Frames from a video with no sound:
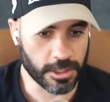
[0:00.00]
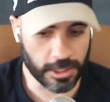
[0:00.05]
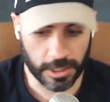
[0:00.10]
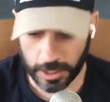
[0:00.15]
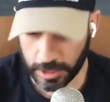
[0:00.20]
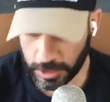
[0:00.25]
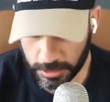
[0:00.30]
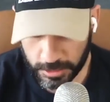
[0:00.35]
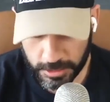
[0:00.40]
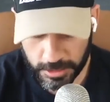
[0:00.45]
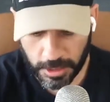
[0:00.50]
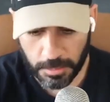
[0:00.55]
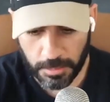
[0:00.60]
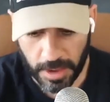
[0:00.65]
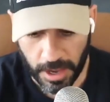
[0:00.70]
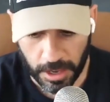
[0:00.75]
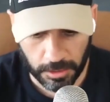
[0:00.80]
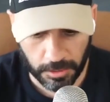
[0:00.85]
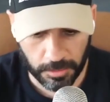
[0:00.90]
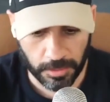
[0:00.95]
here's the
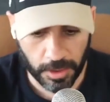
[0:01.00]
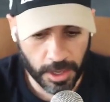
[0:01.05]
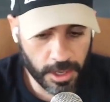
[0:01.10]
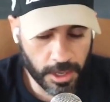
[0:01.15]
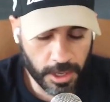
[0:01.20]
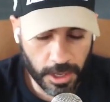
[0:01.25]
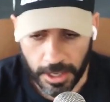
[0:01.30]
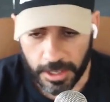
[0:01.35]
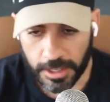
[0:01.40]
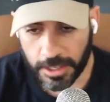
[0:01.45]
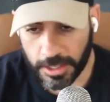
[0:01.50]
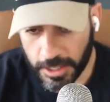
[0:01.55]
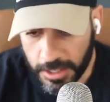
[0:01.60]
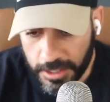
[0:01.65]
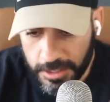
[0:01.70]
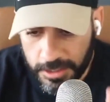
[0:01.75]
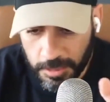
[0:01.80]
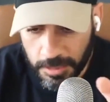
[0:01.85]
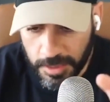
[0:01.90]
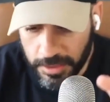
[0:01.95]
amount of,
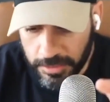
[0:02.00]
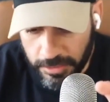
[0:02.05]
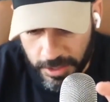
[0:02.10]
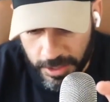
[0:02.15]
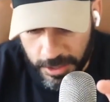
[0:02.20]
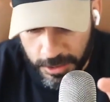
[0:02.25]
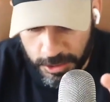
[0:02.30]
and to be fair,